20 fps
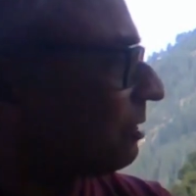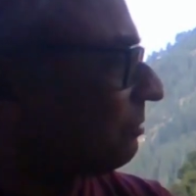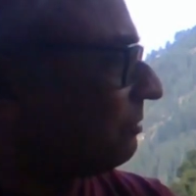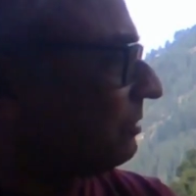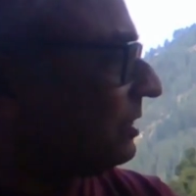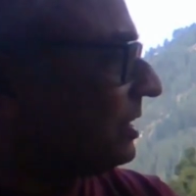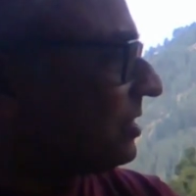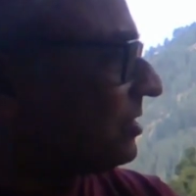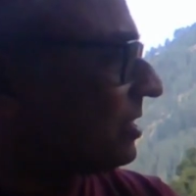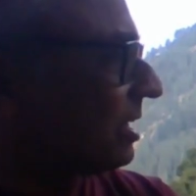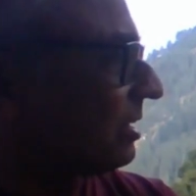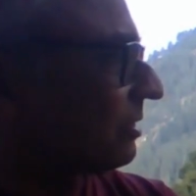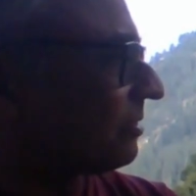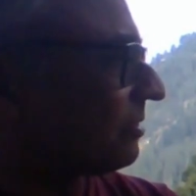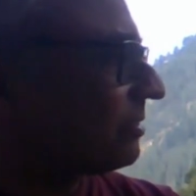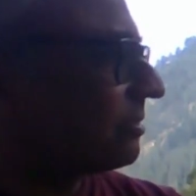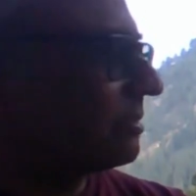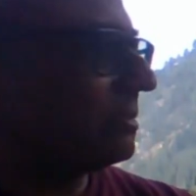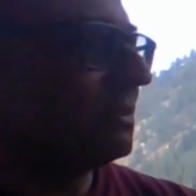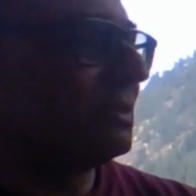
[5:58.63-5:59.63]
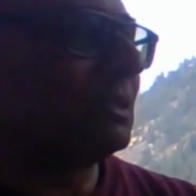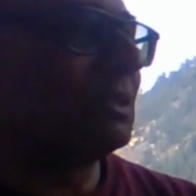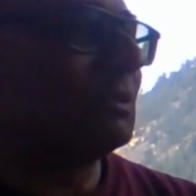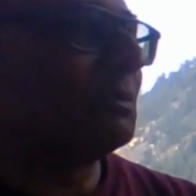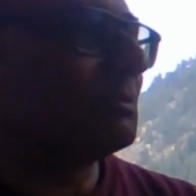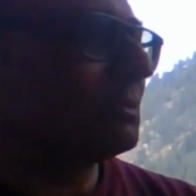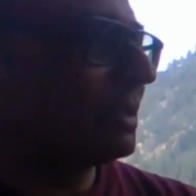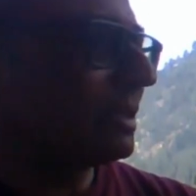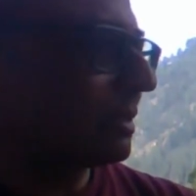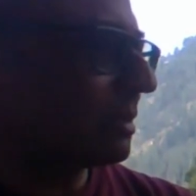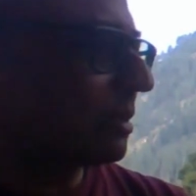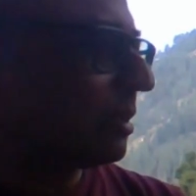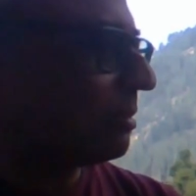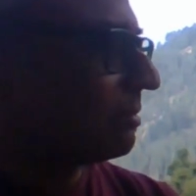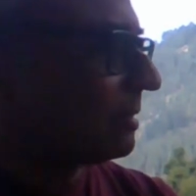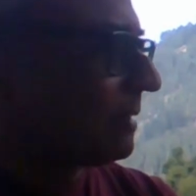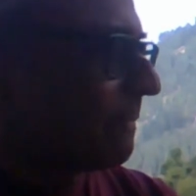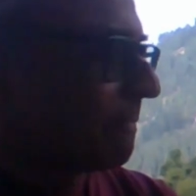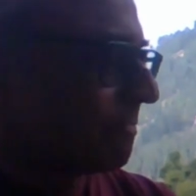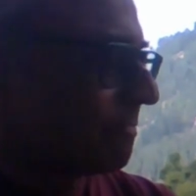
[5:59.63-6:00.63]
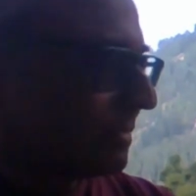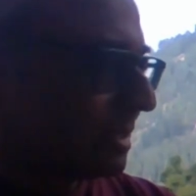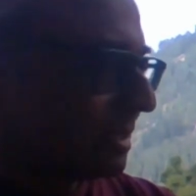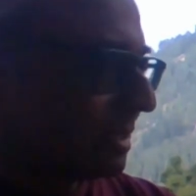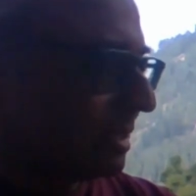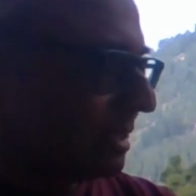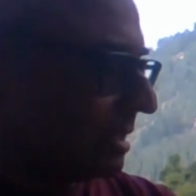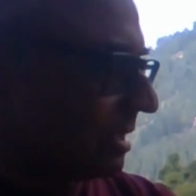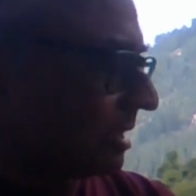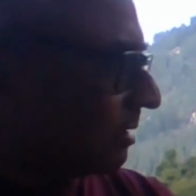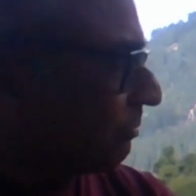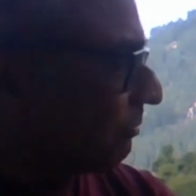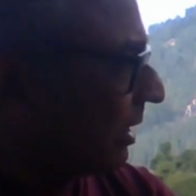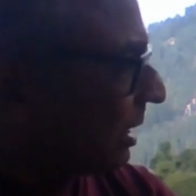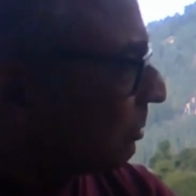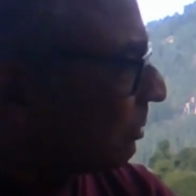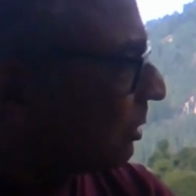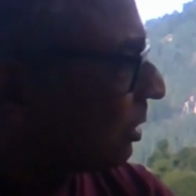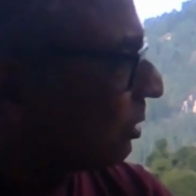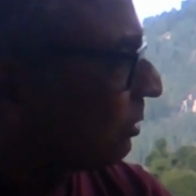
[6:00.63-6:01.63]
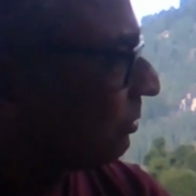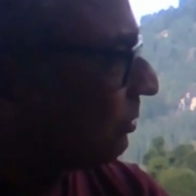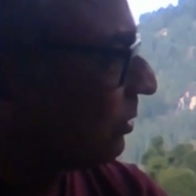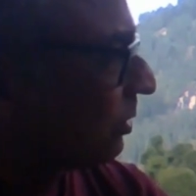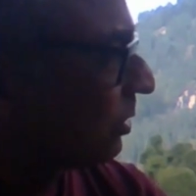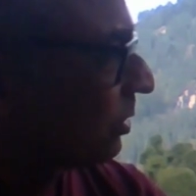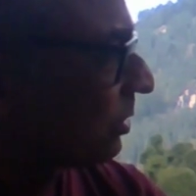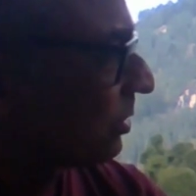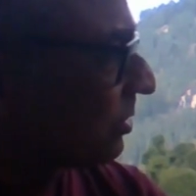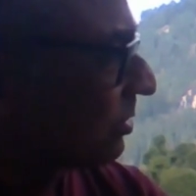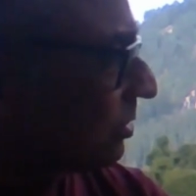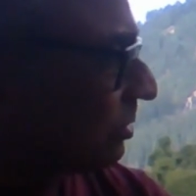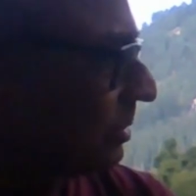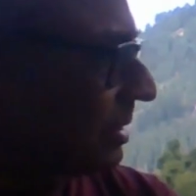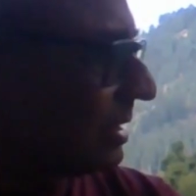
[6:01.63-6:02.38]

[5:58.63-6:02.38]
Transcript: of features, they're called pharmacophores,